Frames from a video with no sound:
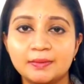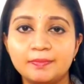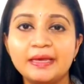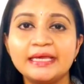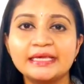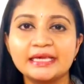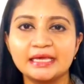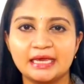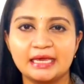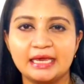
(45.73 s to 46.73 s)

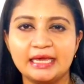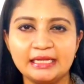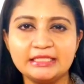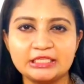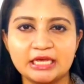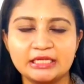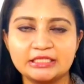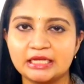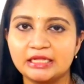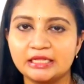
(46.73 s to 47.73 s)
making any
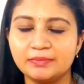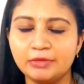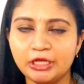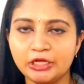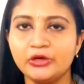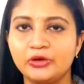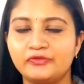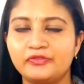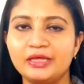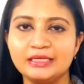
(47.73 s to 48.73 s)
change in the meaning
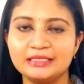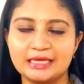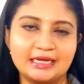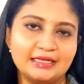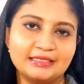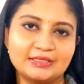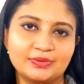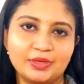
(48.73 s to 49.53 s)
of the sentence.